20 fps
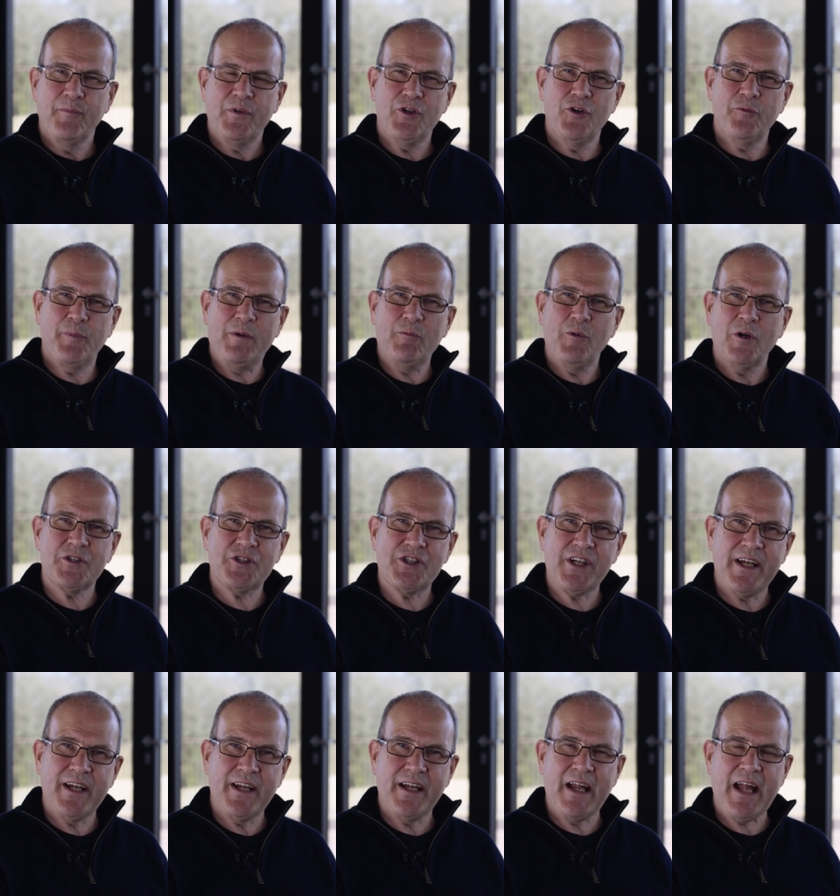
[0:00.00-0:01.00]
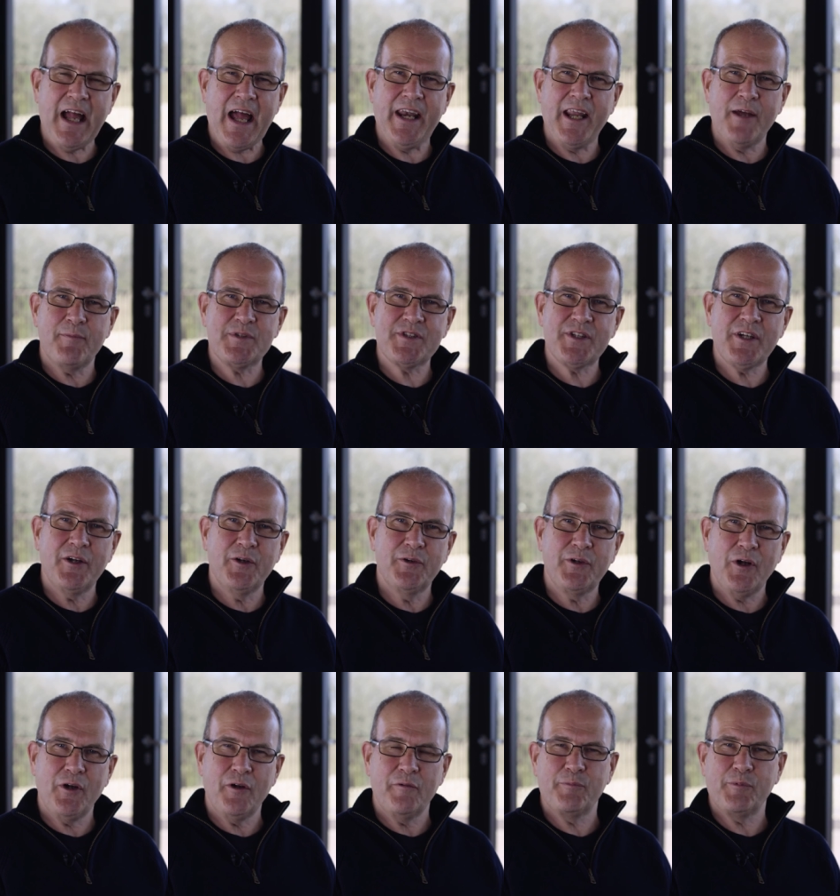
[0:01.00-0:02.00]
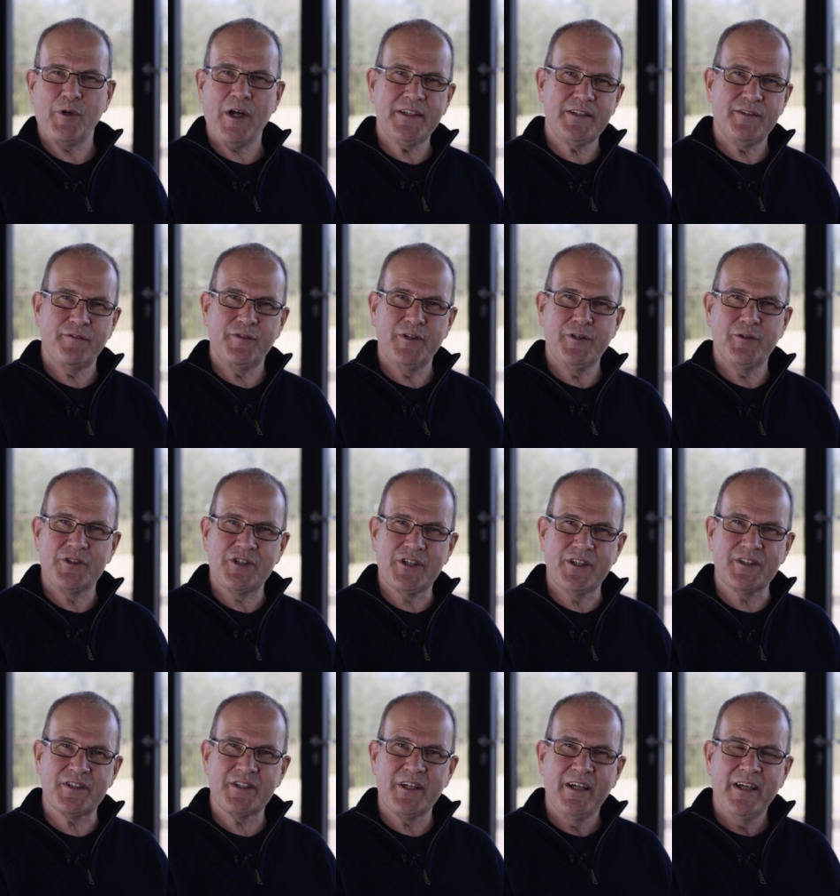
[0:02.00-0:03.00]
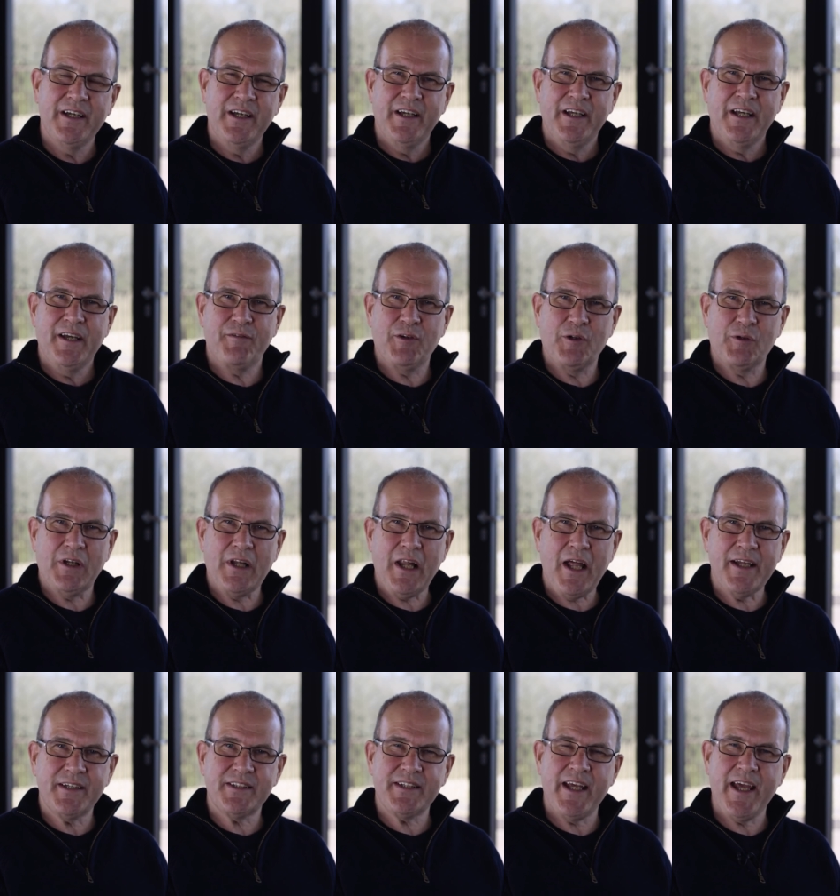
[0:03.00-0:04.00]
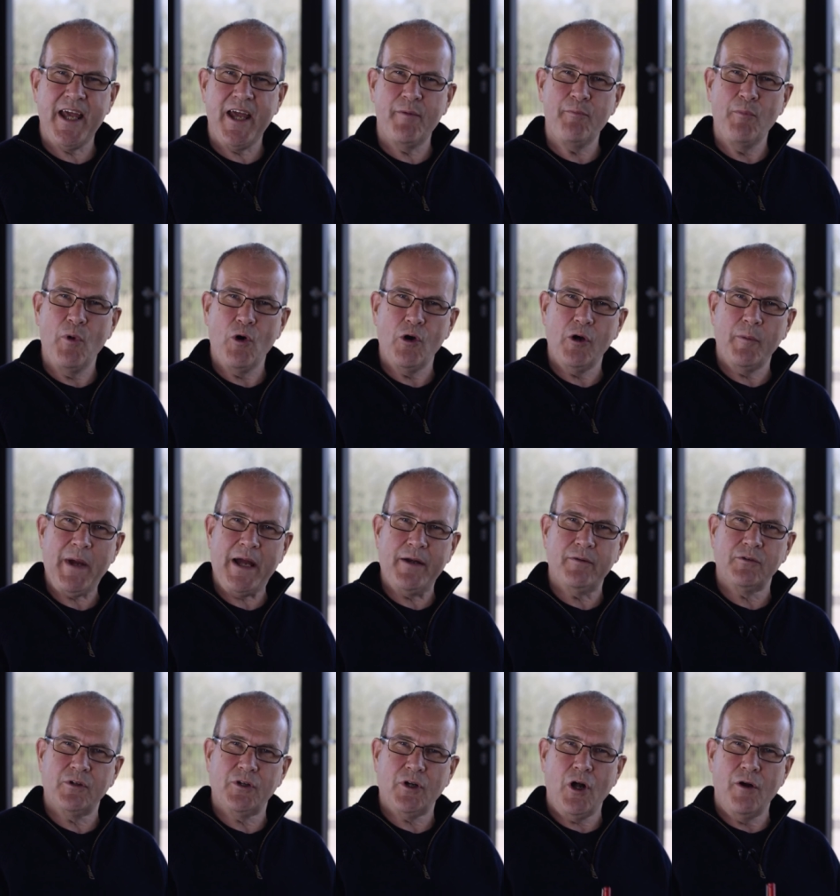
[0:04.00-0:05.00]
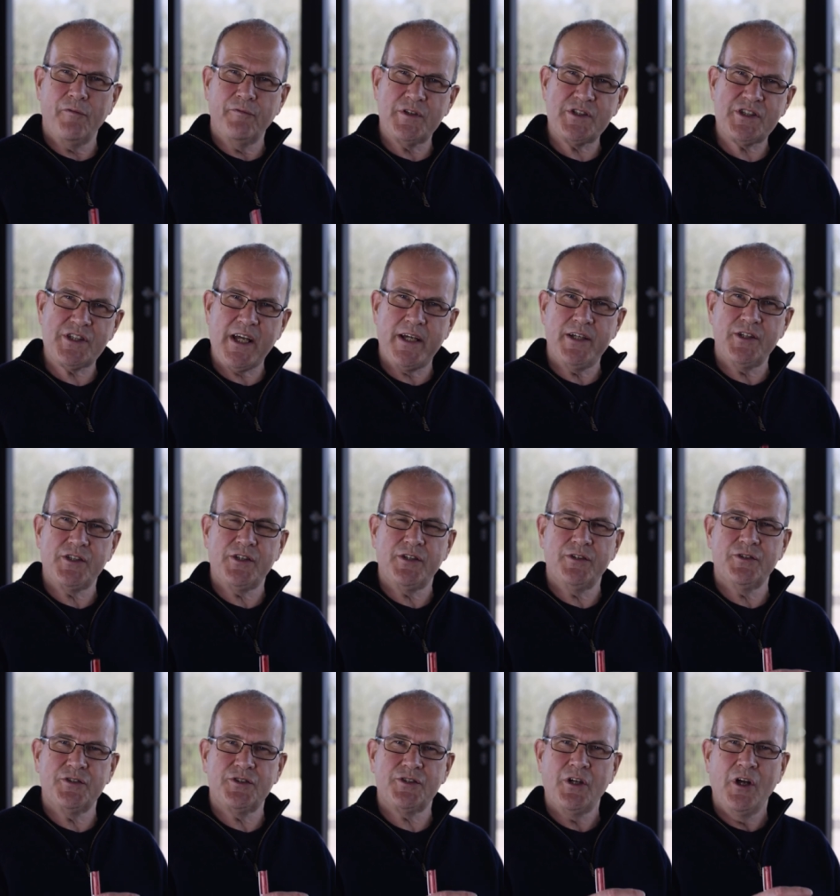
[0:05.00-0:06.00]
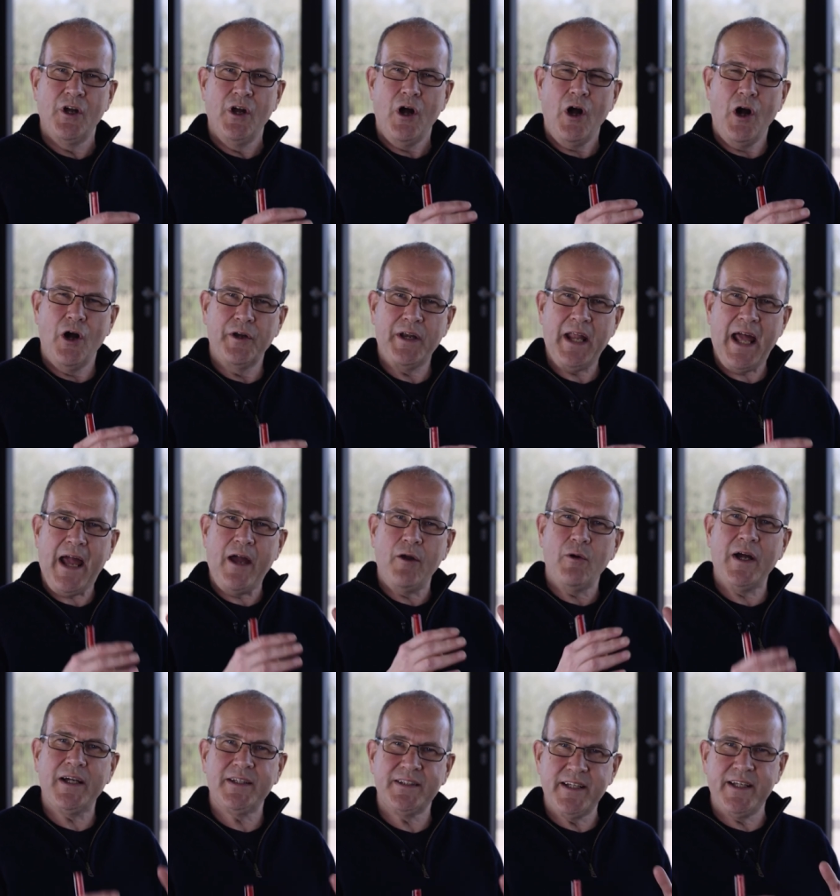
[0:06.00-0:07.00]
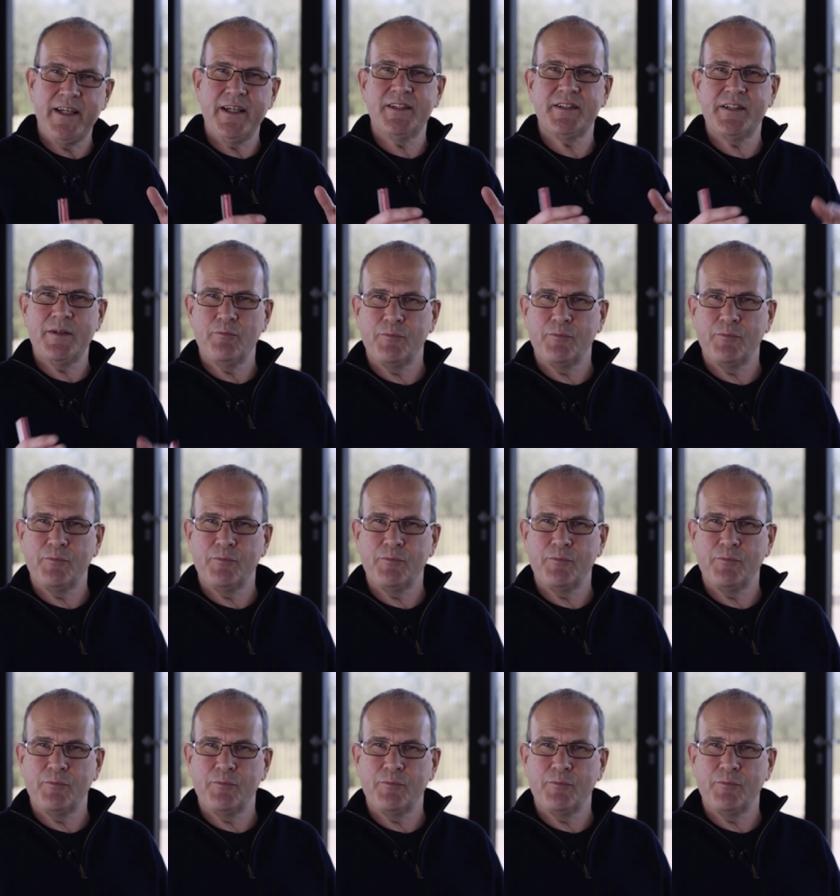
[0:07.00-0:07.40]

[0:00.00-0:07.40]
You've been watching an episode of Brighter Futures. If you'd like to hear more about conversations on how ideas